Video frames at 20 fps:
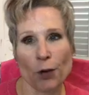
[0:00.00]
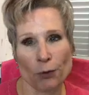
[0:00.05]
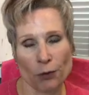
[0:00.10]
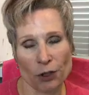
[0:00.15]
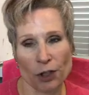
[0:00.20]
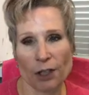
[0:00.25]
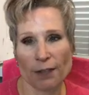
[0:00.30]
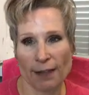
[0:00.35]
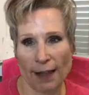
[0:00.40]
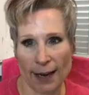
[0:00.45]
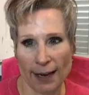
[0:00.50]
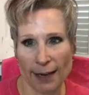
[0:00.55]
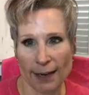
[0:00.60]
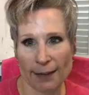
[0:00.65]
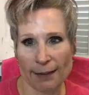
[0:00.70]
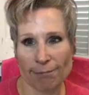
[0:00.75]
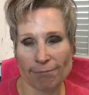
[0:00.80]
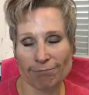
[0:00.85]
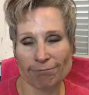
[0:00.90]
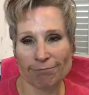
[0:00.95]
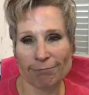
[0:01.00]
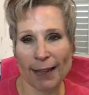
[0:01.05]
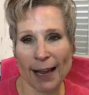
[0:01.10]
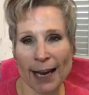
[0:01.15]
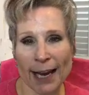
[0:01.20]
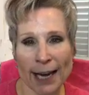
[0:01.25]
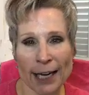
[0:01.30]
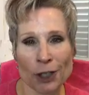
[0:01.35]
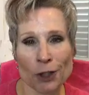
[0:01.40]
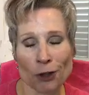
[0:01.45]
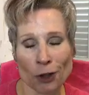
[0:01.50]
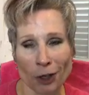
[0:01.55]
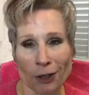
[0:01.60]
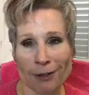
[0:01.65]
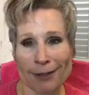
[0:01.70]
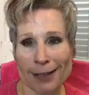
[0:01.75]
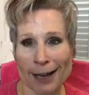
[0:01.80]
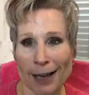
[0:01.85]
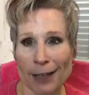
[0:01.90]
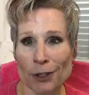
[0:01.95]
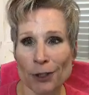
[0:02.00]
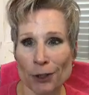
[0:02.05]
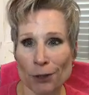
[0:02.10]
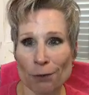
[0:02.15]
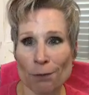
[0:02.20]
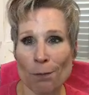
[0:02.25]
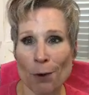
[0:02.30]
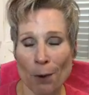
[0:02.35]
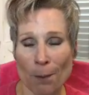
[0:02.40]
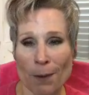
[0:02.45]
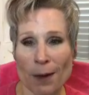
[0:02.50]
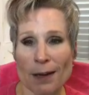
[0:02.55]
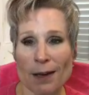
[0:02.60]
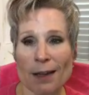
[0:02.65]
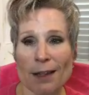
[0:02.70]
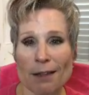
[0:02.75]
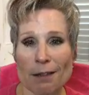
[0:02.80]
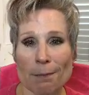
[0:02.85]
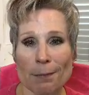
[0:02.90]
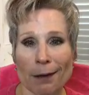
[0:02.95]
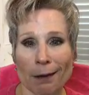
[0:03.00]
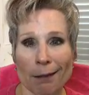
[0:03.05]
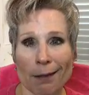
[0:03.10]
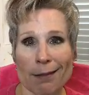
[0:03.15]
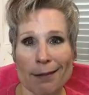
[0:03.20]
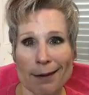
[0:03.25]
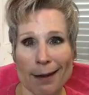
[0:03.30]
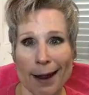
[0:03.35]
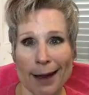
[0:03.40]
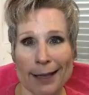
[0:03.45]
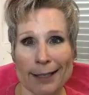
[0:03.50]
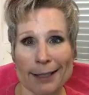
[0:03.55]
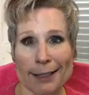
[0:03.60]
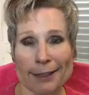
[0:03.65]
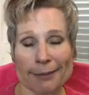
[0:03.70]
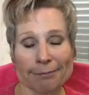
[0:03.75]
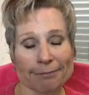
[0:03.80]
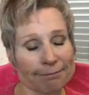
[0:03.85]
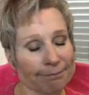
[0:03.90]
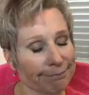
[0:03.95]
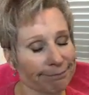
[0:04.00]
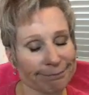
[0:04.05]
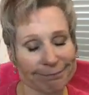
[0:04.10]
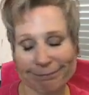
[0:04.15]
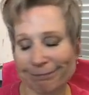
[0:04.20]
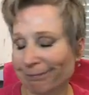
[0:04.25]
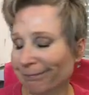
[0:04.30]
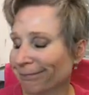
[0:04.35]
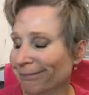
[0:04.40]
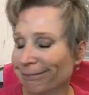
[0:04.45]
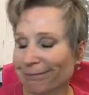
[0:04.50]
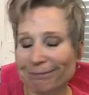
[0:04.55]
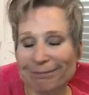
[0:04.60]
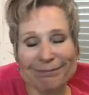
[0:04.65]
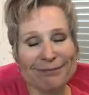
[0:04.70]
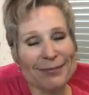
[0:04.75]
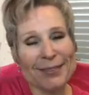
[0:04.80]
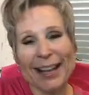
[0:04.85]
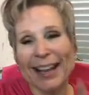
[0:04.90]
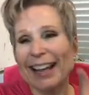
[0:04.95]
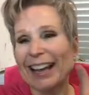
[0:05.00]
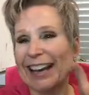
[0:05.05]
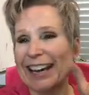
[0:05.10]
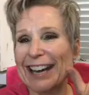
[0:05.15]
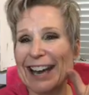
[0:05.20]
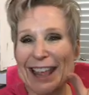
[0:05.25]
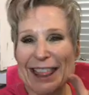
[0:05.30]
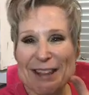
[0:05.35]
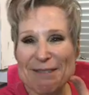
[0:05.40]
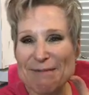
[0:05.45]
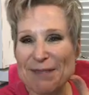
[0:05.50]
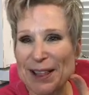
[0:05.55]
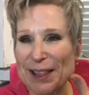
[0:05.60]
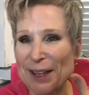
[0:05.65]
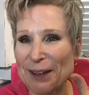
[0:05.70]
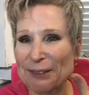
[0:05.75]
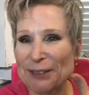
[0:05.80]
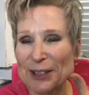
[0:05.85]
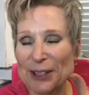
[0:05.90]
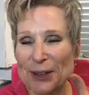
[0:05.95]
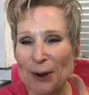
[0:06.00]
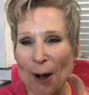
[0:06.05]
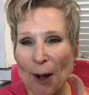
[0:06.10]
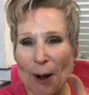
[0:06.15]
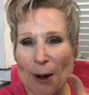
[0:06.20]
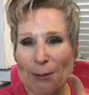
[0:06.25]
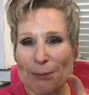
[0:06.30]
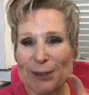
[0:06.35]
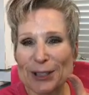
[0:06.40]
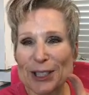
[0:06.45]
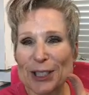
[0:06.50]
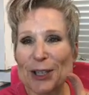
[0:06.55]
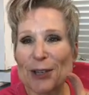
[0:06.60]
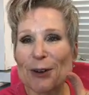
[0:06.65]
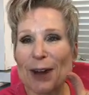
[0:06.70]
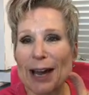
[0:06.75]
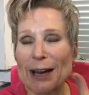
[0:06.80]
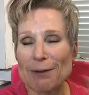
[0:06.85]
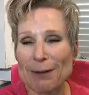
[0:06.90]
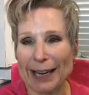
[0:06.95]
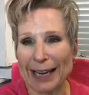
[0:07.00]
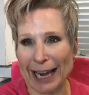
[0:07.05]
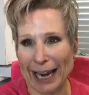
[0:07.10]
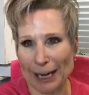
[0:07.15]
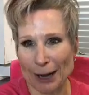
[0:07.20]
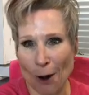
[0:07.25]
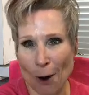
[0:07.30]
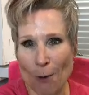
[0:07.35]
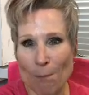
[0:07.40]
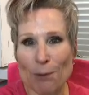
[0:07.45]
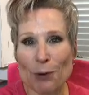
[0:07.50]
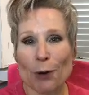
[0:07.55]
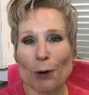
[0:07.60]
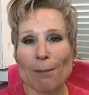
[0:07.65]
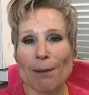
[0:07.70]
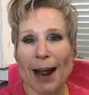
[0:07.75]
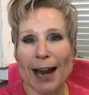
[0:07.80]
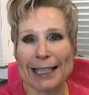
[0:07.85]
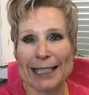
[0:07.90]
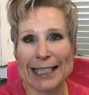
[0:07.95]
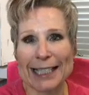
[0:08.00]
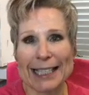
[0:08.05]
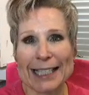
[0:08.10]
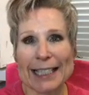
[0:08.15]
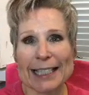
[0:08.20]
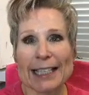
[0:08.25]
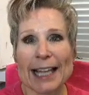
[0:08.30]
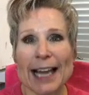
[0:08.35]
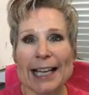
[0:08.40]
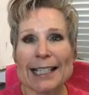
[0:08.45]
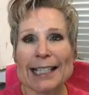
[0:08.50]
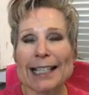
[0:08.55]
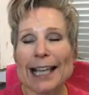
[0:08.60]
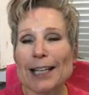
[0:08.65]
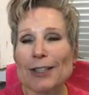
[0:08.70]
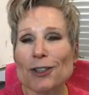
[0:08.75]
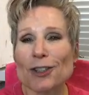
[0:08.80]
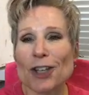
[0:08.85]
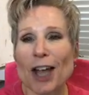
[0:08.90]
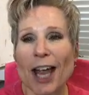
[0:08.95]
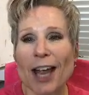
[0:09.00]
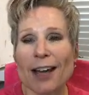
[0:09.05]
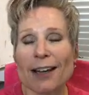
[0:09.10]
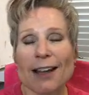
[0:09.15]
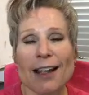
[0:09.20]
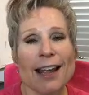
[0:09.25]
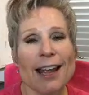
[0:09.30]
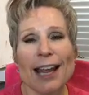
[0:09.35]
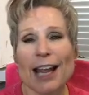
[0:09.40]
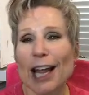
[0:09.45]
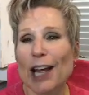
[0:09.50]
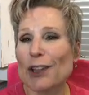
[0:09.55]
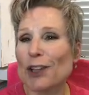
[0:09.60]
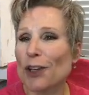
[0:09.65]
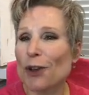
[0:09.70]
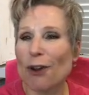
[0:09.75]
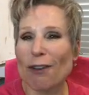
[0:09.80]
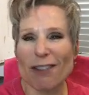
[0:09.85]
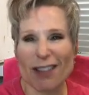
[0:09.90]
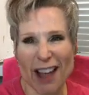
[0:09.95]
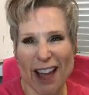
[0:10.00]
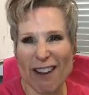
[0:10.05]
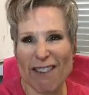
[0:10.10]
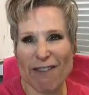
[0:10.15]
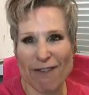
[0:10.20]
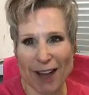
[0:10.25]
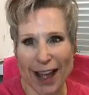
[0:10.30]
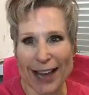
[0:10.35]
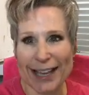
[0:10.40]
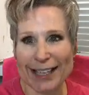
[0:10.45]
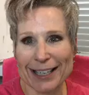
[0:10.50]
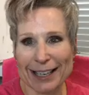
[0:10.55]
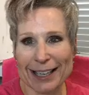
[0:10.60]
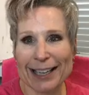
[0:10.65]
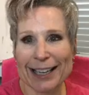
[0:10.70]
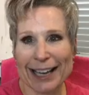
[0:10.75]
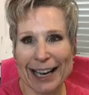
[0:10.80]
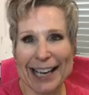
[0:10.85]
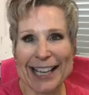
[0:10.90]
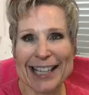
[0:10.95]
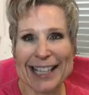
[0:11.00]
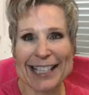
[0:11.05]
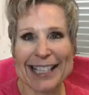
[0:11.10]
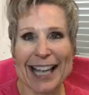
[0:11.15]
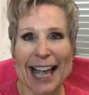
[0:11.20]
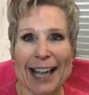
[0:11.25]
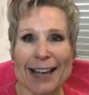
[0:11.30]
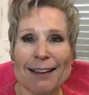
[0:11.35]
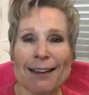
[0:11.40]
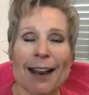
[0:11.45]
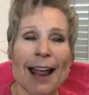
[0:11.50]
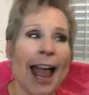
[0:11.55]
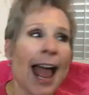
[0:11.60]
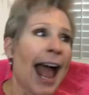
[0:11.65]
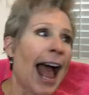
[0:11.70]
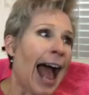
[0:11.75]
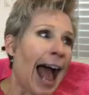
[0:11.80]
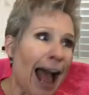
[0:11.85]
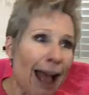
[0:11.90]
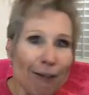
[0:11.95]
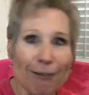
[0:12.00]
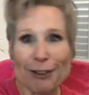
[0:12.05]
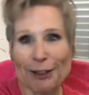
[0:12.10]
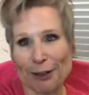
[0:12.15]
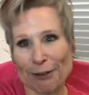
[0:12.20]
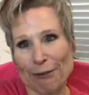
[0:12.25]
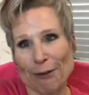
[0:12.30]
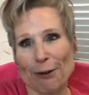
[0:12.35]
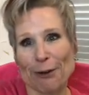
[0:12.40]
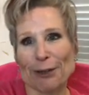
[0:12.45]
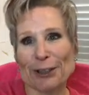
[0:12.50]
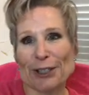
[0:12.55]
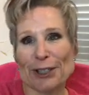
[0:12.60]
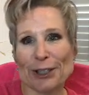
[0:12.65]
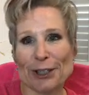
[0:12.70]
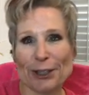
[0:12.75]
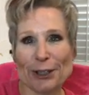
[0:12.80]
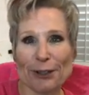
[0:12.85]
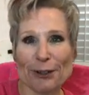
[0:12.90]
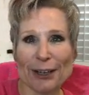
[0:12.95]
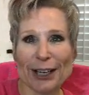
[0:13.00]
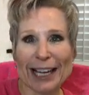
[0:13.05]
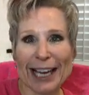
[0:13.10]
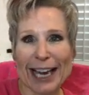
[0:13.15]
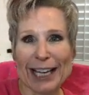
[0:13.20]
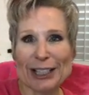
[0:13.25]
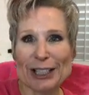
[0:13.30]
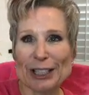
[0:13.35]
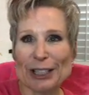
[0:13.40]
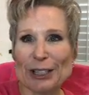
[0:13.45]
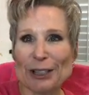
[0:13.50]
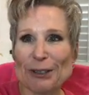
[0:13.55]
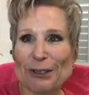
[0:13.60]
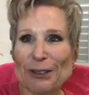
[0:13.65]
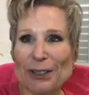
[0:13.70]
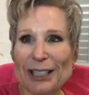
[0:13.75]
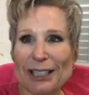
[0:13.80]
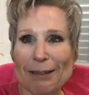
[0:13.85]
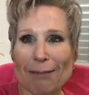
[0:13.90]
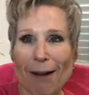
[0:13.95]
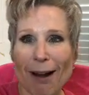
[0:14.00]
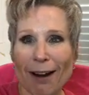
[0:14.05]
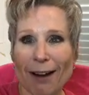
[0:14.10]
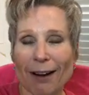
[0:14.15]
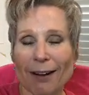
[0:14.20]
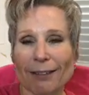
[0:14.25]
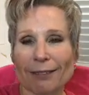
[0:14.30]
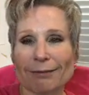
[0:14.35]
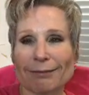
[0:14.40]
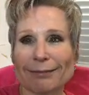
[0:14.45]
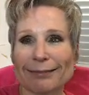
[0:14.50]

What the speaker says: look like I had a drunk tattoo moment in the middle of the night. Nothing but love to you all. Hope it's a great weekend. Hope your body sees a lot of sunshine and that you have a lot of fun in the sun. I will look forward to catching you tomorrow.